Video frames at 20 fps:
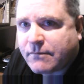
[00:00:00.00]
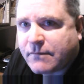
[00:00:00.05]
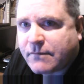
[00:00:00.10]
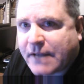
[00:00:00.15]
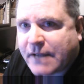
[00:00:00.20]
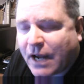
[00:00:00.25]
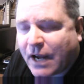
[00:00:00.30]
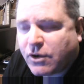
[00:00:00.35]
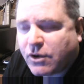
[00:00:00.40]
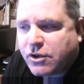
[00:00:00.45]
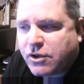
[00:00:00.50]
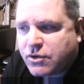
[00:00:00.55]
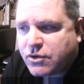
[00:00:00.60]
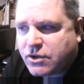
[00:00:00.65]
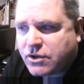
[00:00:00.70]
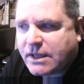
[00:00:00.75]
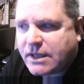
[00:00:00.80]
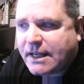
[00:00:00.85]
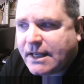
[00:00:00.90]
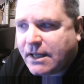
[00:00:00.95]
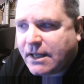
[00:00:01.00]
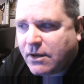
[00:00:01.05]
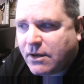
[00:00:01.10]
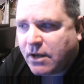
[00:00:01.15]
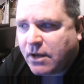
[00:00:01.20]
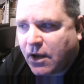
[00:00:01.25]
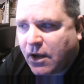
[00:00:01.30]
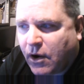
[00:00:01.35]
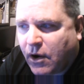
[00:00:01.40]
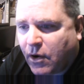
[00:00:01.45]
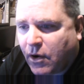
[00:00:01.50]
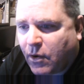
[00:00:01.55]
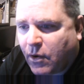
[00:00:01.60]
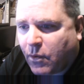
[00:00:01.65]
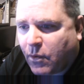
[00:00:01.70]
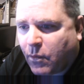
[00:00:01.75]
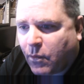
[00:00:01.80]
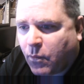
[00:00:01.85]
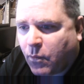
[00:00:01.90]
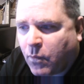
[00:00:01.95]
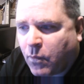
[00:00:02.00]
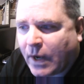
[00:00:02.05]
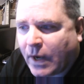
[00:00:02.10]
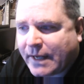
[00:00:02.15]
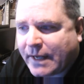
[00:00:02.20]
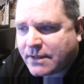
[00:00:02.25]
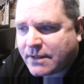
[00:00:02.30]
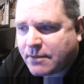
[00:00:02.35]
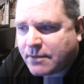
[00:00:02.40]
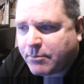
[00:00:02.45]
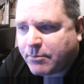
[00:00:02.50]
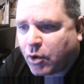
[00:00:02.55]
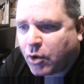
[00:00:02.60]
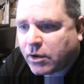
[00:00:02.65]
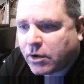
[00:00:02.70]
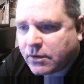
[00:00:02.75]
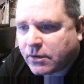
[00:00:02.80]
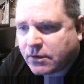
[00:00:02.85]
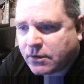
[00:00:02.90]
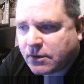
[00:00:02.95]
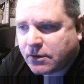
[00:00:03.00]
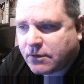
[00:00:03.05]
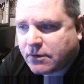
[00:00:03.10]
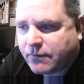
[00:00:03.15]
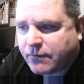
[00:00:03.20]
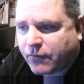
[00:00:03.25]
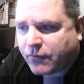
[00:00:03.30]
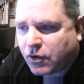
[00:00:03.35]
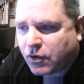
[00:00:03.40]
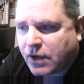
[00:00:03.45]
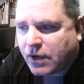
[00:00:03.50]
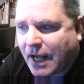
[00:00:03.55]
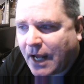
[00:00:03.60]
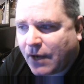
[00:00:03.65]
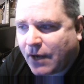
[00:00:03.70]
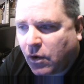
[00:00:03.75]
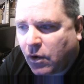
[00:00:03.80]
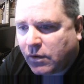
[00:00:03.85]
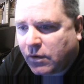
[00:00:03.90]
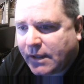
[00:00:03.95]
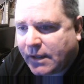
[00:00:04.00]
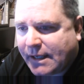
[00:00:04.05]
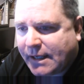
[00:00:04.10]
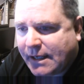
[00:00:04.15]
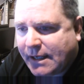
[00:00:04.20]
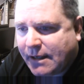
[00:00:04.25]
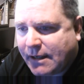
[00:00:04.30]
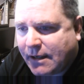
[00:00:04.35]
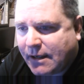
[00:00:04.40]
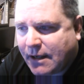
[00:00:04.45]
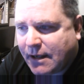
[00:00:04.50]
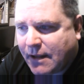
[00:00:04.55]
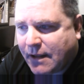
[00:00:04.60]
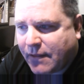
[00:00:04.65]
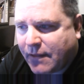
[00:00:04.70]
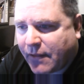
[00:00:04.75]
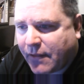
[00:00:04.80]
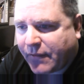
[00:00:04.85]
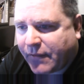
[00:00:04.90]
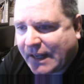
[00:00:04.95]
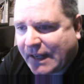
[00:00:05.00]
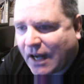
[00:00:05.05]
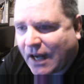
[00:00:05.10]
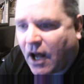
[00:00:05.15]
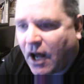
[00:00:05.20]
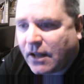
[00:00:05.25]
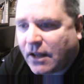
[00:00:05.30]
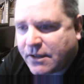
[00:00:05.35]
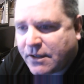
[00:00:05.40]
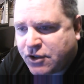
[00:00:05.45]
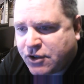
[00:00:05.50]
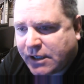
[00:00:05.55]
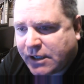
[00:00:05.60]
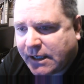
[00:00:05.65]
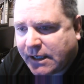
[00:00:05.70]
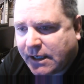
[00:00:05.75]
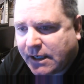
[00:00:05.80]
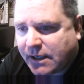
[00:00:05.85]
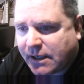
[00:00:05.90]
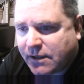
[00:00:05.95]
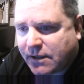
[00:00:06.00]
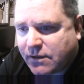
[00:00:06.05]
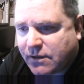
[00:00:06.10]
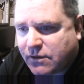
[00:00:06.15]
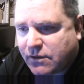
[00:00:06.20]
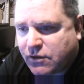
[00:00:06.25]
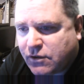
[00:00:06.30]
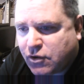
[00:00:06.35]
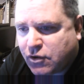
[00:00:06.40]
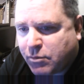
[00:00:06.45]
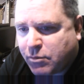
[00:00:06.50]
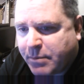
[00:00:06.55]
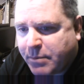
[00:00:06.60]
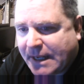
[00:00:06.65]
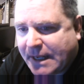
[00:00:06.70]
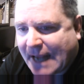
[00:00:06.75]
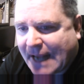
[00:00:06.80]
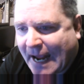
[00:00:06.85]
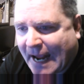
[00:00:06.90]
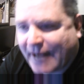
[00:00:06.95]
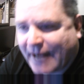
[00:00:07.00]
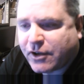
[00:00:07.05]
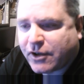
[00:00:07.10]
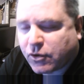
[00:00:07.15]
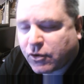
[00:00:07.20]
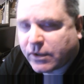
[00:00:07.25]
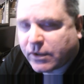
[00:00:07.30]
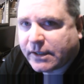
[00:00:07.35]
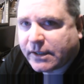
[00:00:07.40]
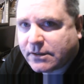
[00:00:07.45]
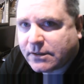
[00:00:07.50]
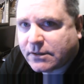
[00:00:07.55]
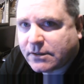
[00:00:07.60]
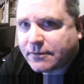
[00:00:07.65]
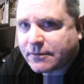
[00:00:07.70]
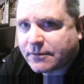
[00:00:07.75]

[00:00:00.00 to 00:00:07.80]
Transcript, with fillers: Now do you see why it's important for not only the theology to be accurate